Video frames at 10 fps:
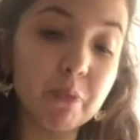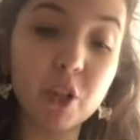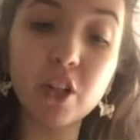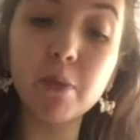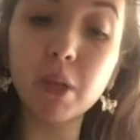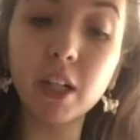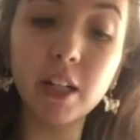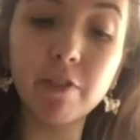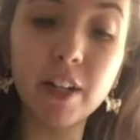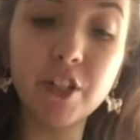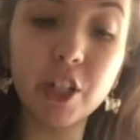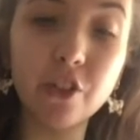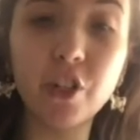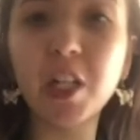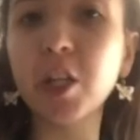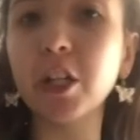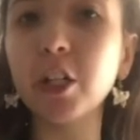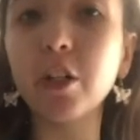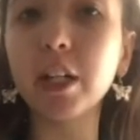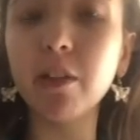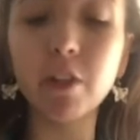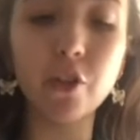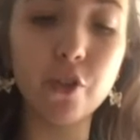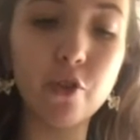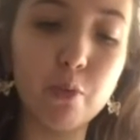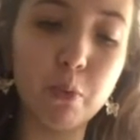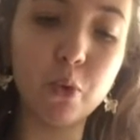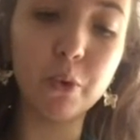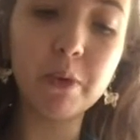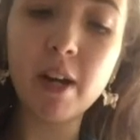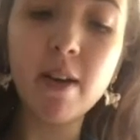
You're completely fine to use either. You can even use a spoon.